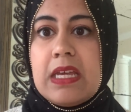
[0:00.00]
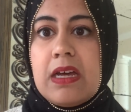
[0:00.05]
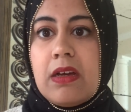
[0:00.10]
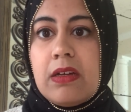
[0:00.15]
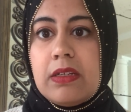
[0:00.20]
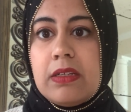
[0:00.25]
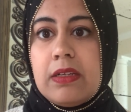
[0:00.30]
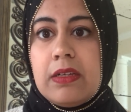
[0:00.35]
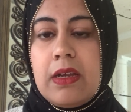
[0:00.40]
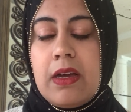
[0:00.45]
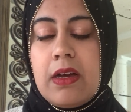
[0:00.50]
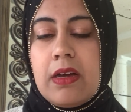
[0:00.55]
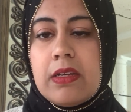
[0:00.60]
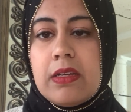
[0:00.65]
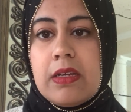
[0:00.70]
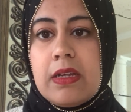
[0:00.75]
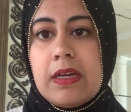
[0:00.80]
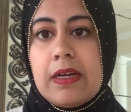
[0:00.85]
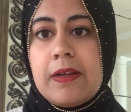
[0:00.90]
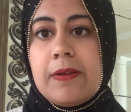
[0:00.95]
on
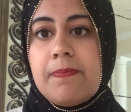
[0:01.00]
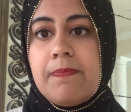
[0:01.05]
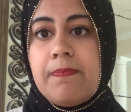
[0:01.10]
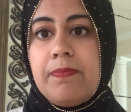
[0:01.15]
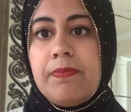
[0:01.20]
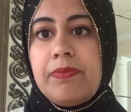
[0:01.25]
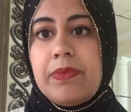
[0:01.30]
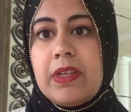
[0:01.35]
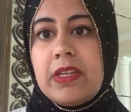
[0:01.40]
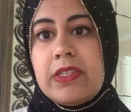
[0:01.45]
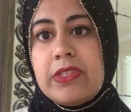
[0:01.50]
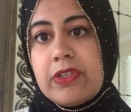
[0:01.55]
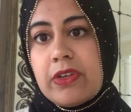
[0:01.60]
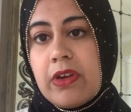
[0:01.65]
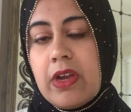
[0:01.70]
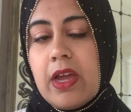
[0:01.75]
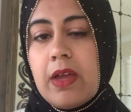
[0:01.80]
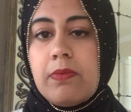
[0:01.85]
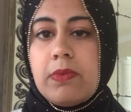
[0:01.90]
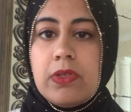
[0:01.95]

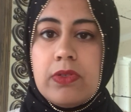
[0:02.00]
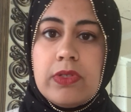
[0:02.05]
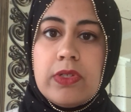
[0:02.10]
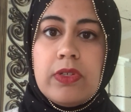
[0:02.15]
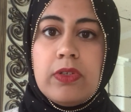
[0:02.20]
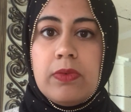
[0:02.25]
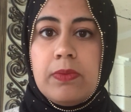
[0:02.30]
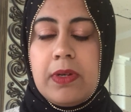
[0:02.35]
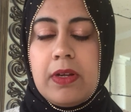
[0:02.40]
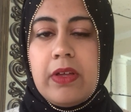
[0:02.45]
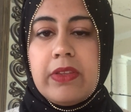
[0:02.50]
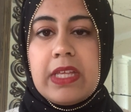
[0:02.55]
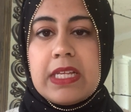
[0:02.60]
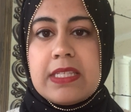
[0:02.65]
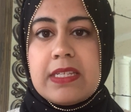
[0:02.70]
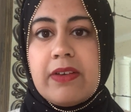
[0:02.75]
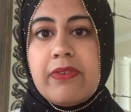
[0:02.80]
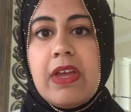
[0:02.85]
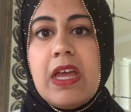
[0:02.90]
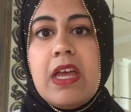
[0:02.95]
Instagram, YouTube, and all that
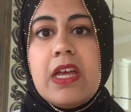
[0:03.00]
stuff.